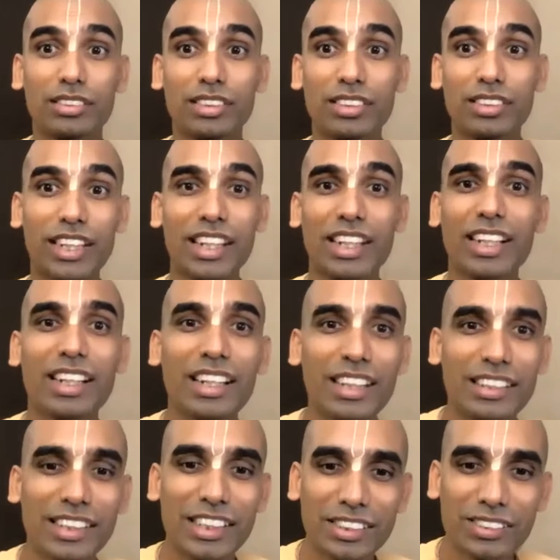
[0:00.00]
Okay,
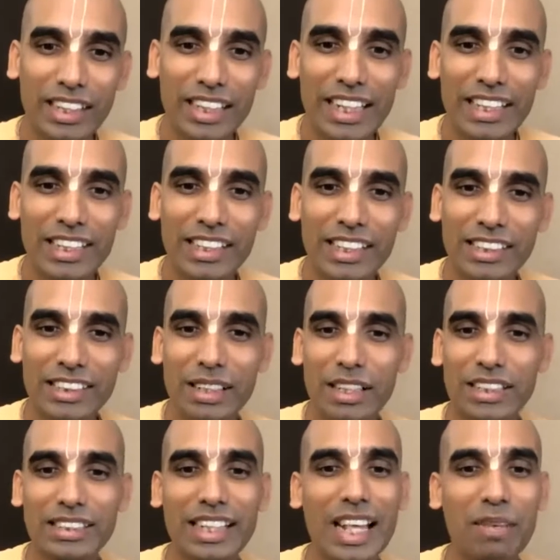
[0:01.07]
they should eat
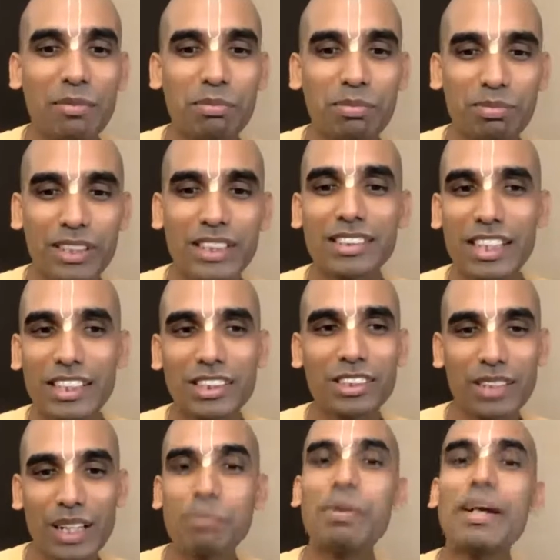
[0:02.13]
Krishna's name, means they
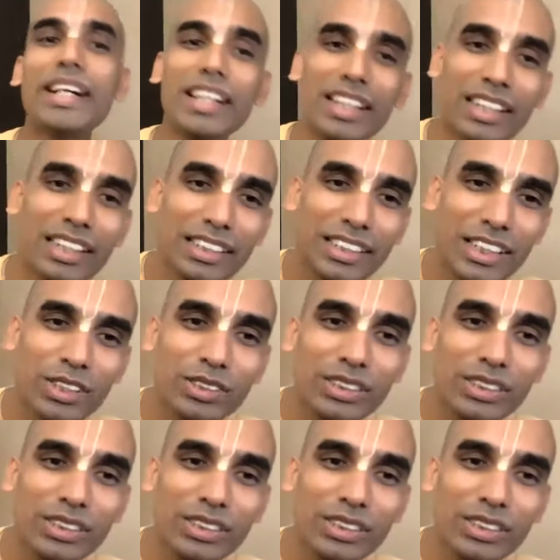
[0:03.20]
should depend, they should